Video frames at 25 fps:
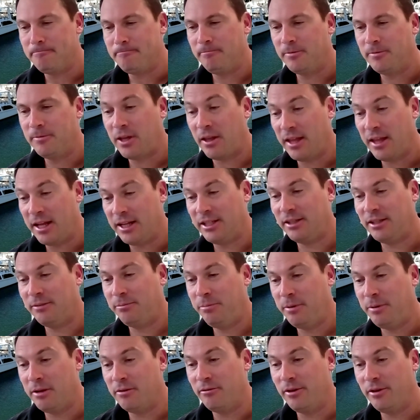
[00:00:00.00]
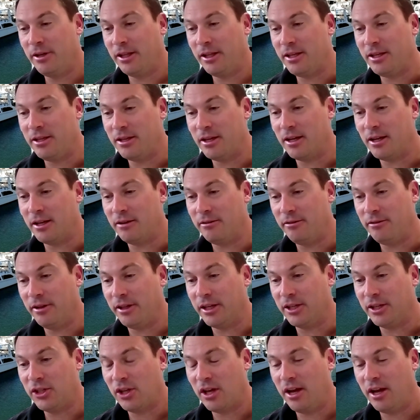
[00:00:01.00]
so that's been really, really
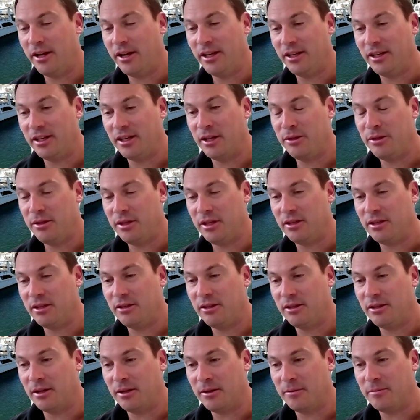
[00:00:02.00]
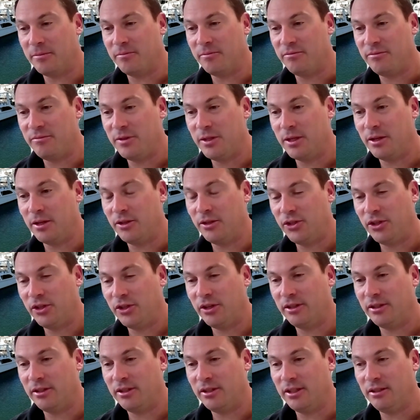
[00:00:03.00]
exciting, and I think, you know,
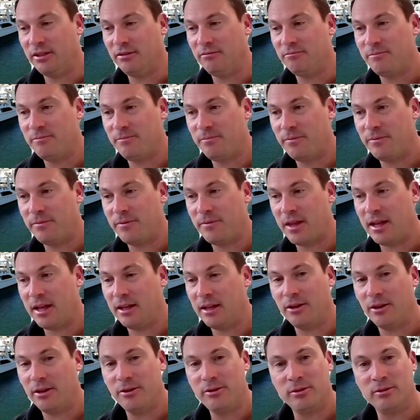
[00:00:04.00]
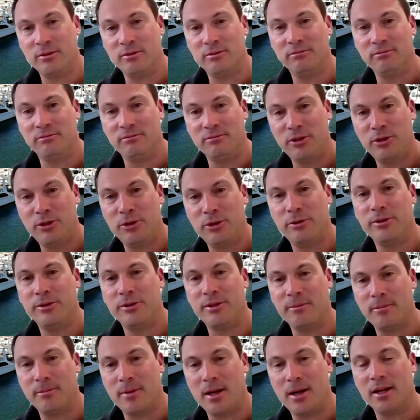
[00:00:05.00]
certainly our local
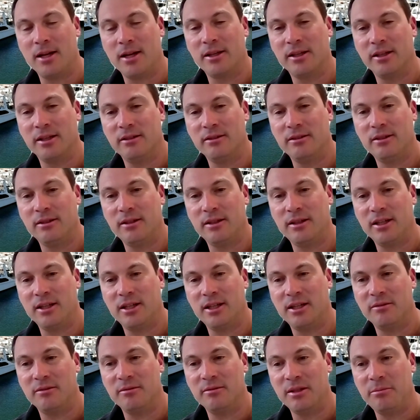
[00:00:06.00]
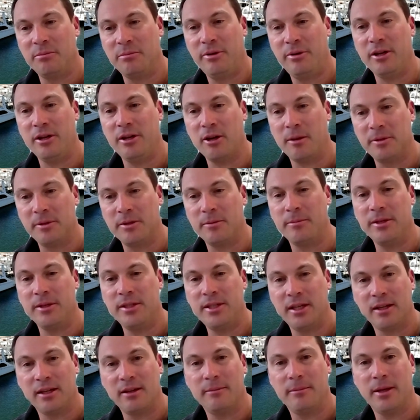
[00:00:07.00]
tourism market, they're pretty
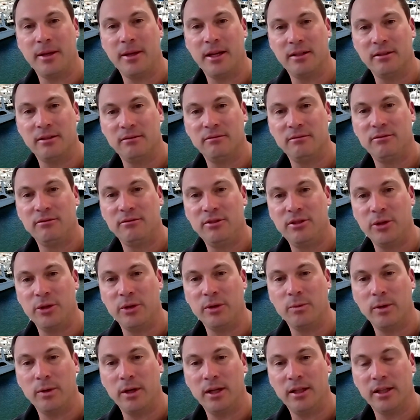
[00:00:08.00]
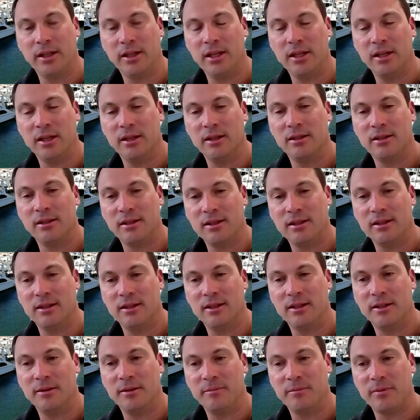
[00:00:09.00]
optimistic about doing well here
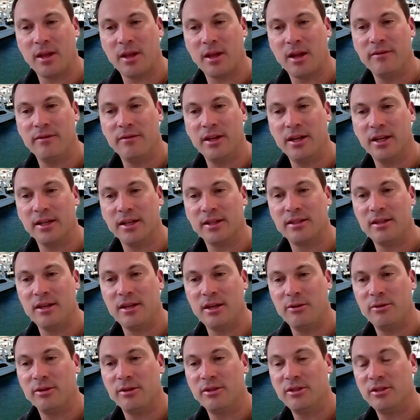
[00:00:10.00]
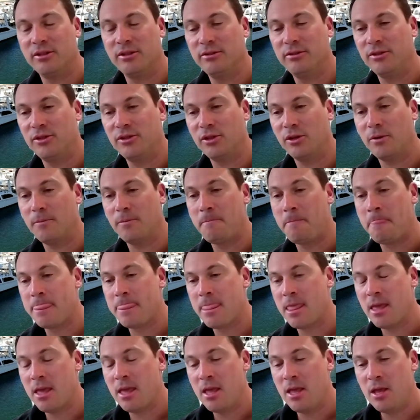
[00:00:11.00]
over the next year or two. So
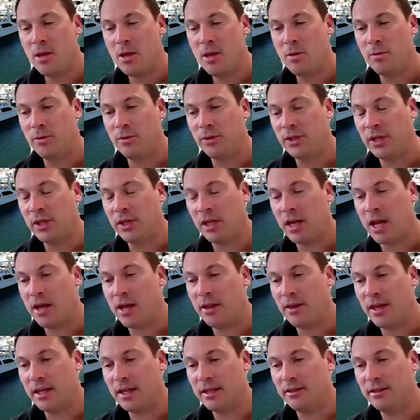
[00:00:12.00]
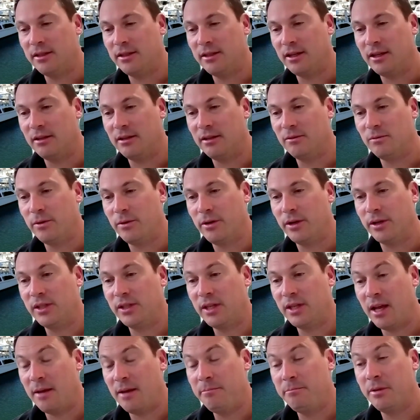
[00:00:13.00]
we'll see how that works
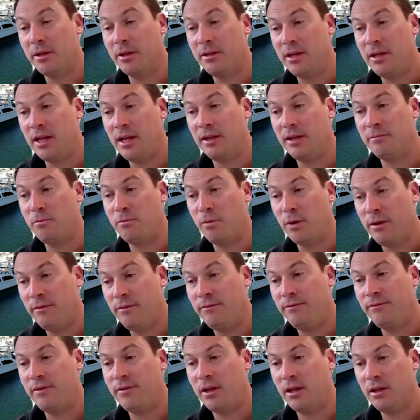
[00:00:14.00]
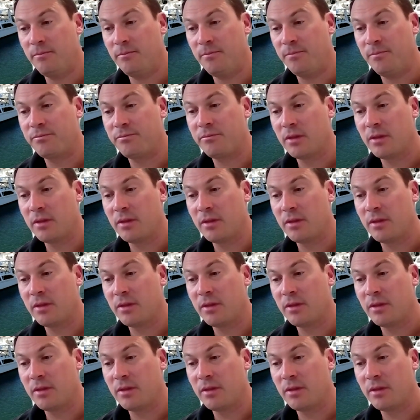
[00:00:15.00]
out. But yeah, we've got